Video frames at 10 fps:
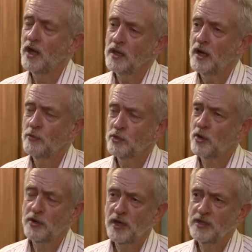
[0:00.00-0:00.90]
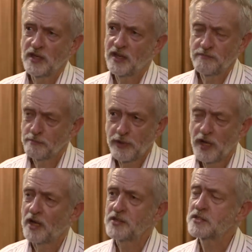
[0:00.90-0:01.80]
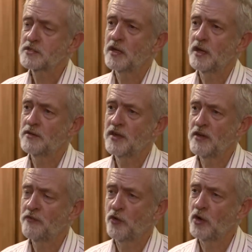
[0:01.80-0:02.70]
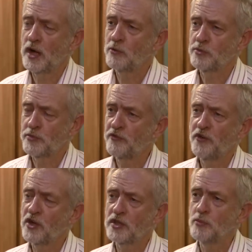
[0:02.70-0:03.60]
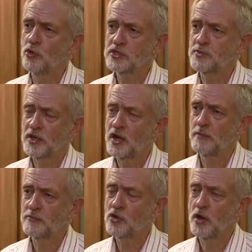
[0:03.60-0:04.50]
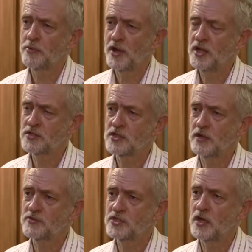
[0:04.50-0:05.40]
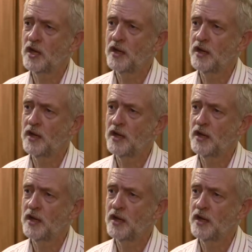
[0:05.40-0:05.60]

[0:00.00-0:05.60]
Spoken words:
Well, I would want to end the 11 plus, and therefore I would prefer them all to become comprehensives.